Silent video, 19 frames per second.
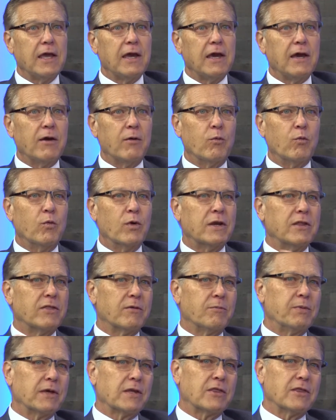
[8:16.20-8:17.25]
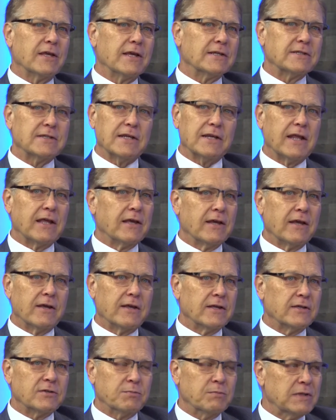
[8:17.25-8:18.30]
One of the big things that
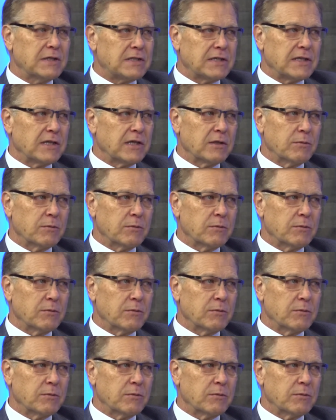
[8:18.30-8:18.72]
is missing